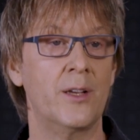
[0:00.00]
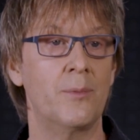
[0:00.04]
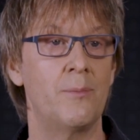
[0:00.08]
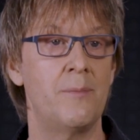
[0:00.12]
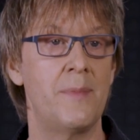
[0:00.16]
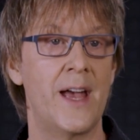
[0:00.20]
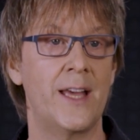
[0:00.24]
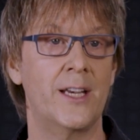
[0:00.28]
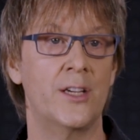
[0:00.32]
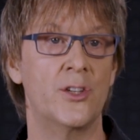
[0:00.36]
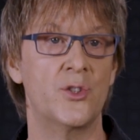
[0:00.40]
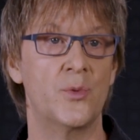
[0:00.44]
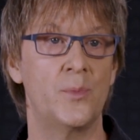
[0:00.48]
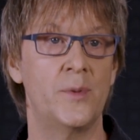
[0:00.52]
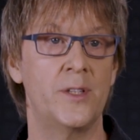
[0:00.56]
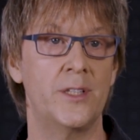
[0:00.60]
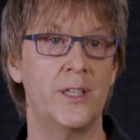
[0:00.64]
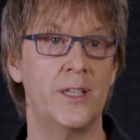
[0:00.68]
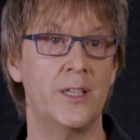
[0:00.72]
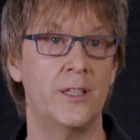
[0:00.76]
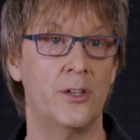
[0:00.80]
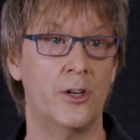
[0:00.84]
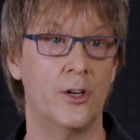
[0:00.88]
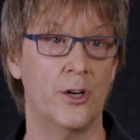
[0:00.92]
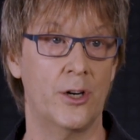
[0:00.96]
management
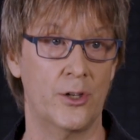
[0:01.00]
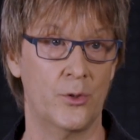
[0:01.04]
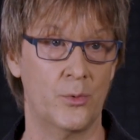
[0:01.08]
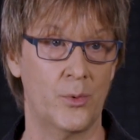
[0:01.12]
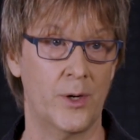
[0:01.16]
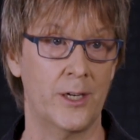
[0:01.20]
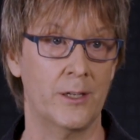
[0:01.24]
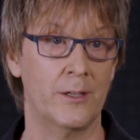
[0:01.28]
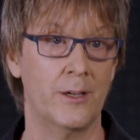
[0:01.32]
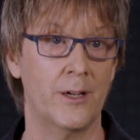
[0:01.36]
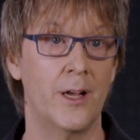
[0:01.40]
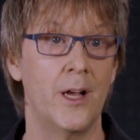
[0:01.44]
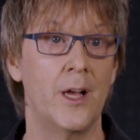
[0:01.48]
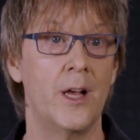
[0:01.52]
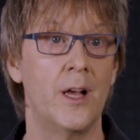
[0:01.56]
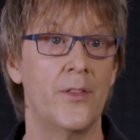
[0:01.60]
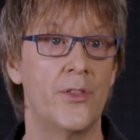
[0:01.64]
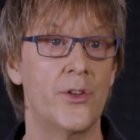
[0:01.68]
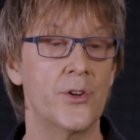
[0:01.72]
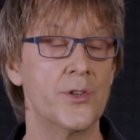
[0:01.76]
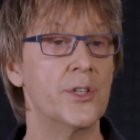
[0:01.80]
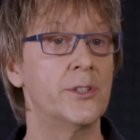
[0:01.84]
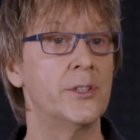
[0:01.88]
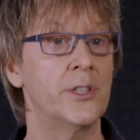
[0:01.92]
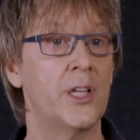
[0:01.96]
in hardware.
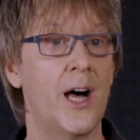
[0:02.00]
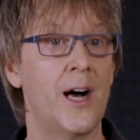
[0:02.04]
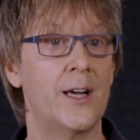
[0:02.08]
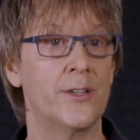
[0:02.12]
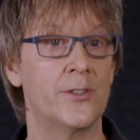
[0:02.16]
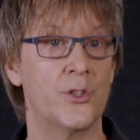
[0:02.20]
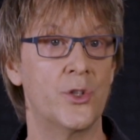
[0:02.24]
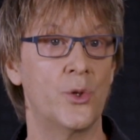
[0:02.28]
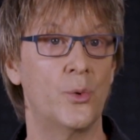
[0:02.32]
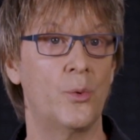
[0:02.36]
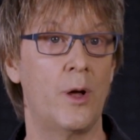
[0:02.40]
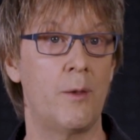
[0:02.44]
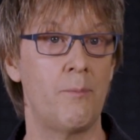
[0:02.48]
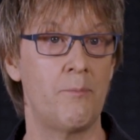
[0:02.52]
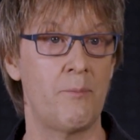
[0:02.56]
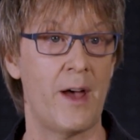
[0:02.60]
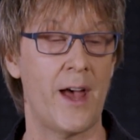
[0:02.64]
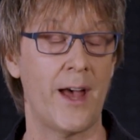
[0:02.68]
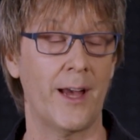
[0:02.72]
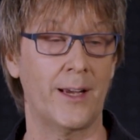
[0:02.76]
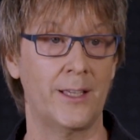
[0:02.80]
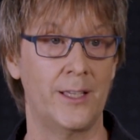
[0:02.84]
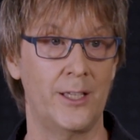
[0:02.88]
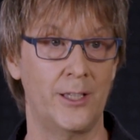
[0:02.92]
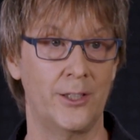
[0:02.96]
There's a lot to
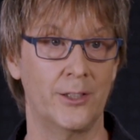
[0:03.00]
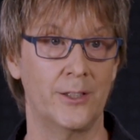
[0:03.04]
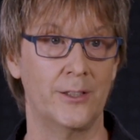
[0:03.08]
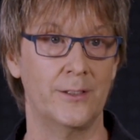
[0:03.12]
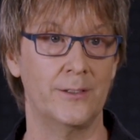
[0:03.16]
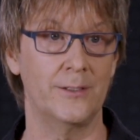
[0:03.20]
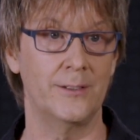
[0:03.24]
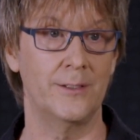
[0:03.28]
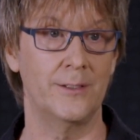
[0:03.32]
unpack here.